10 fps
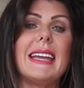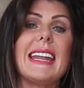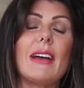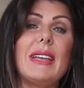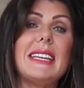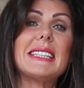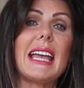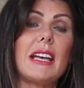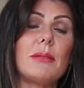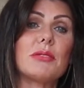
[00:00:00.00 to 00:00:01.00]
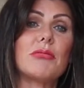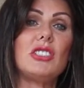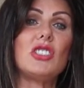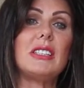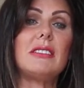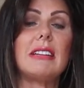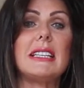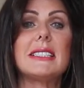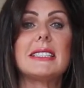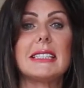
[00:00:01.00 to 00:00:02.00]
Now, it helps
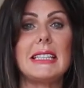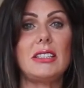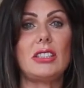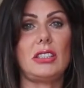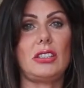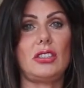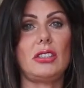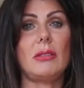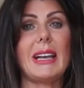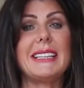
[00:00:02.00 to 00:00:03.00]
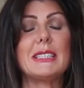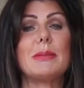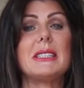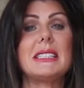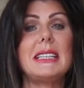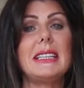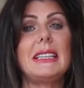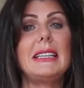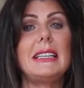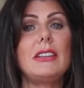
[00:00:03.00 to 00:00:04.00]
regenerate skin tissue and is
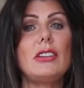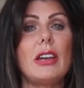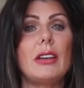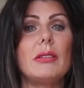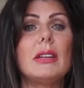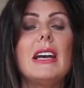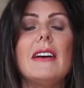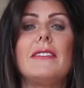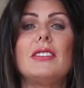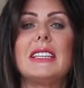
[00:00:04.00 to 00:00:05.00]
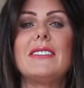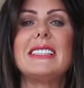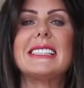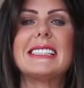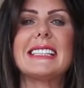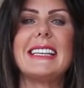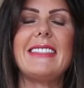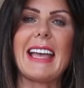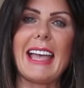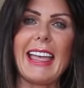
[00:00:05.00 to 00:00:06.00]
particularly known for giving
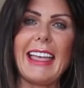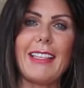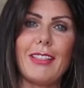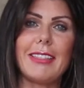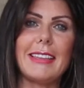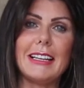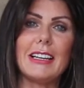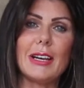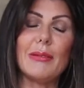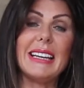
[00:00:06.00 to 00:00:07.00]
skin that healthy glow.